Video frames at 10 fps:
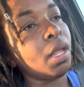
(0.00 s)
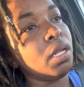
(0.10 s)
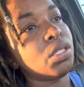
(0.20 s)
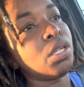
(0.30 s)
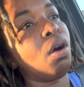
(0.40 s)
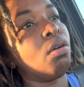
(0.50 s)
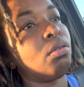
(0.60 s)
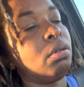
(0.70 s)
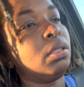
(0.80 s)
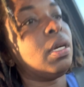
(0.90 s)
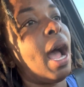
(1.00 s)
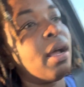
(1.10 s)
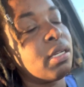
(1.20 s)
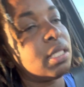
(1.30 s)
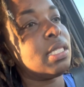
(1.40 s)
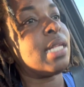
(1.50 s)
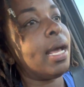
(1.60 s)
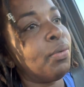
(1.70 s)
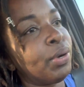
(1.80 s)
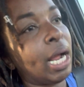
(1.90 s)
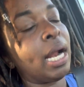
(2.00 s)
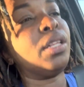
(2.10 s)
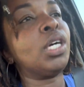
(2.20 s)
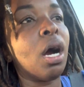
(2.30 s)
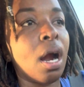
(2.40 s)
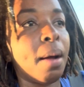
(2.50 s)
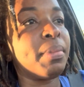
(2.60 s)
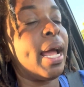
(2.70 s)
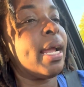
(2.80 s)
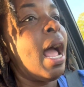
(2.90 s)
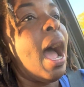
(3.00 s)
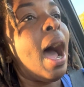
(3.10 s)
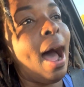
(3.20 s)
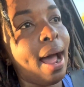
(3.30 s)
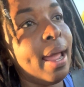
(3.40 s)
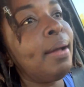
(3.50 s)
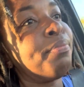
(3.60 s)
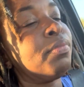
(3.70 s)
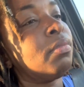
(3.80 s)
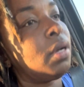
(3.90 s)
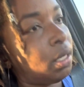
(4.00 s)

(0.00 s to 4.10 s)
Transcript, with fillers: So I decided when I got out the car, I'm like, I am